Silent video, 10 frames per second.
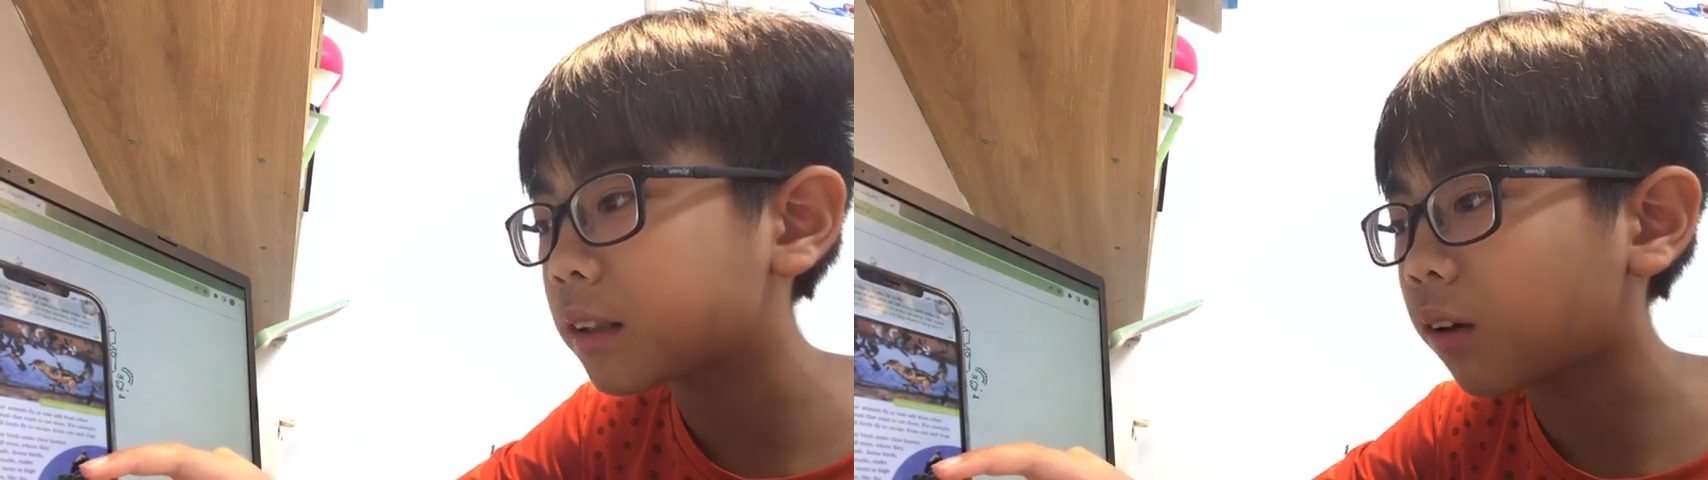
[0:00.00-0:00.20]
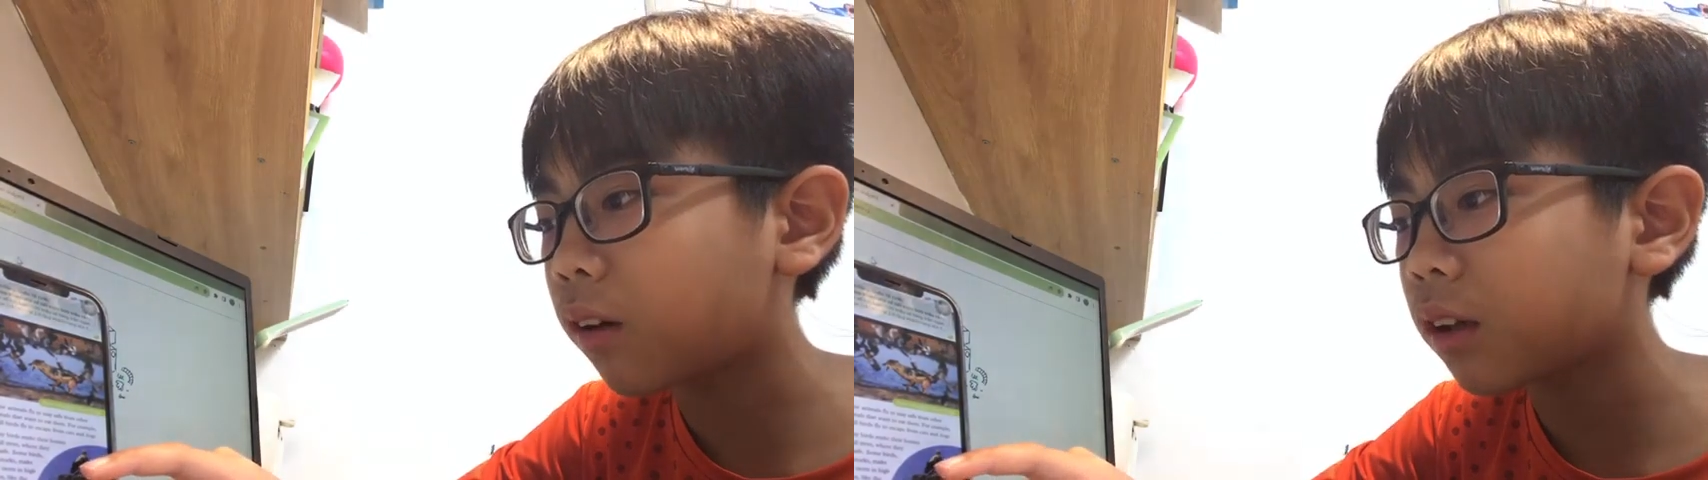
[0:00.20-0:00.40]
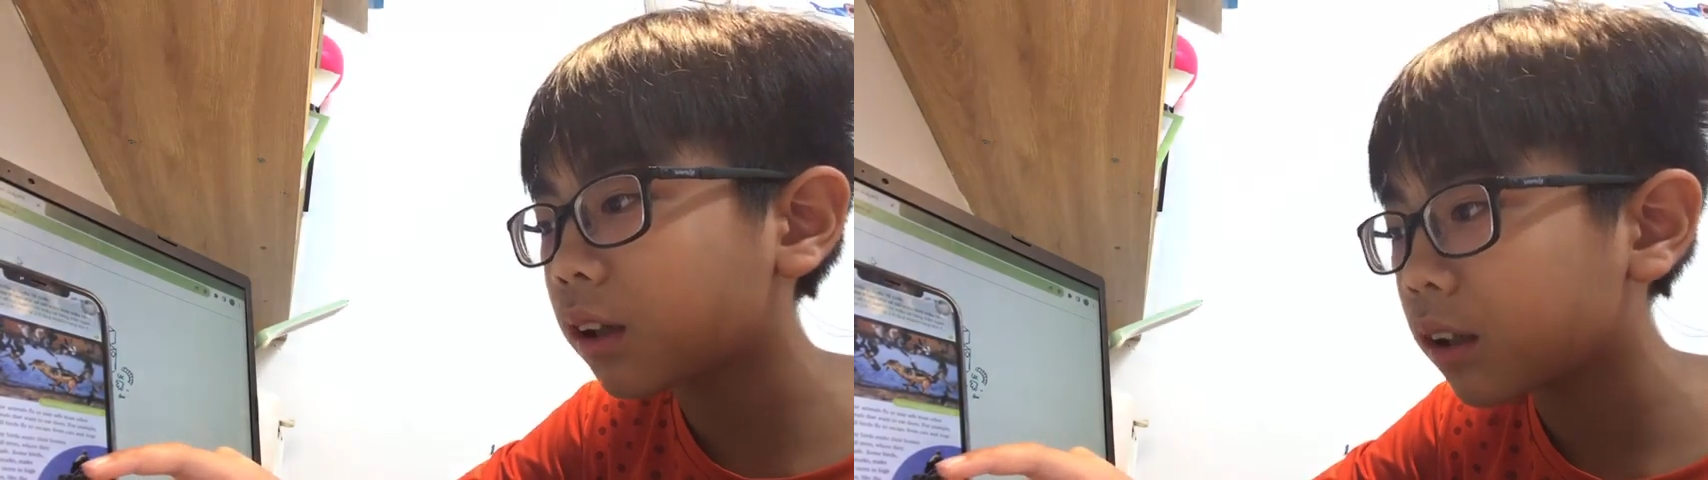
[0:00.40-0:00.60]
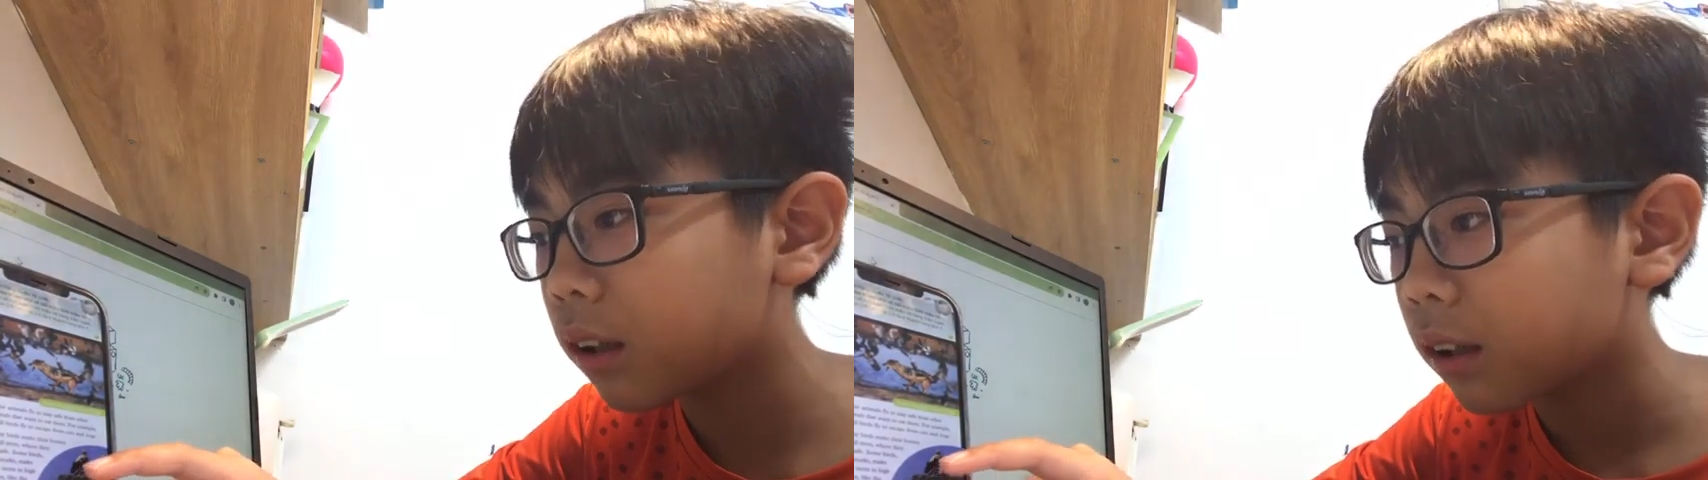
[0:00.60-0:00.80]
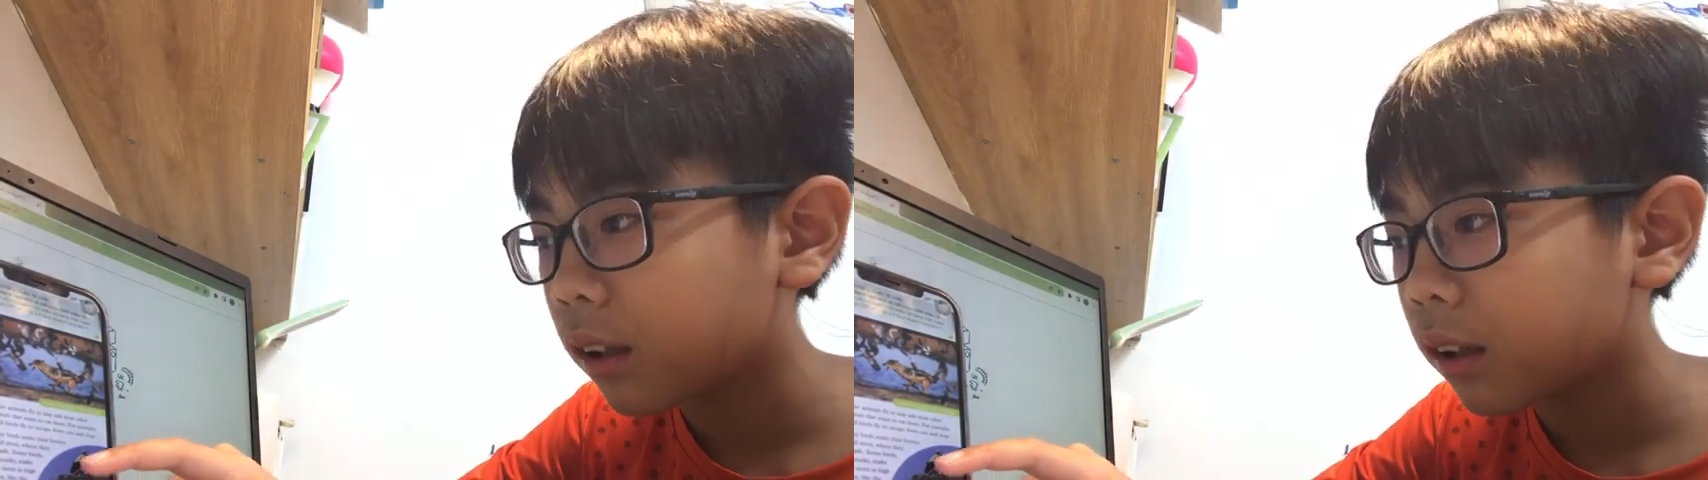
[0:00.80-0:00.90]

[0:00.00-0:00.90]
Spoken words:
stork